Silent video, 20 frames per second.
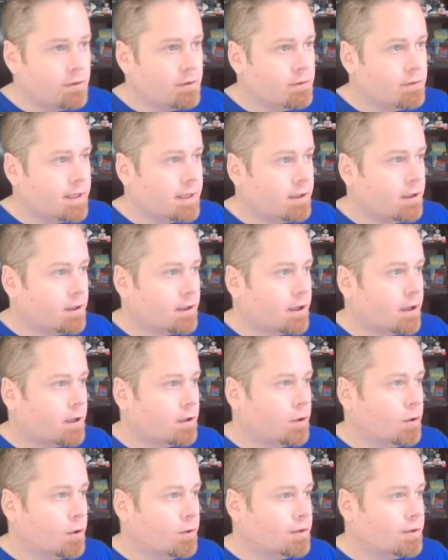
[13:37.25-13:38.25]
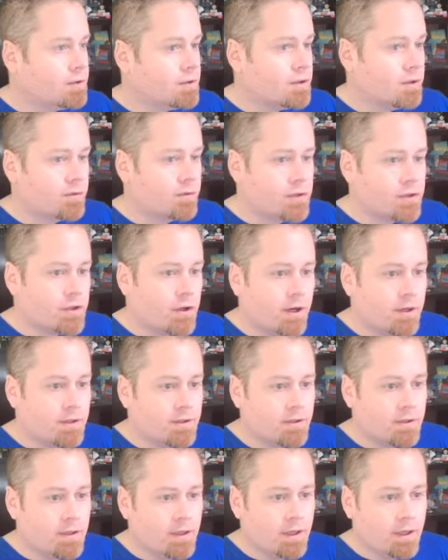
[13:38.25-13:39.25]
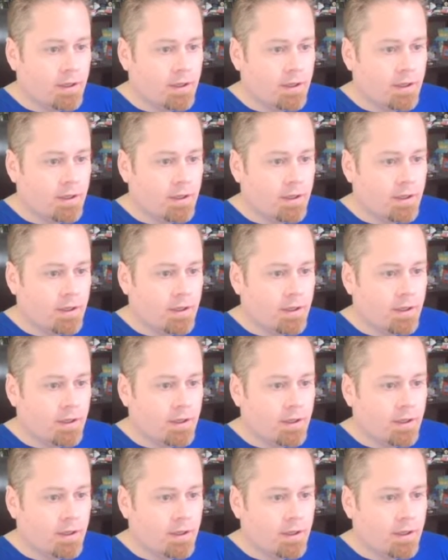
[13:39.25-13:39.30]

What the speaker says: Taking a look at our gold and silver charts,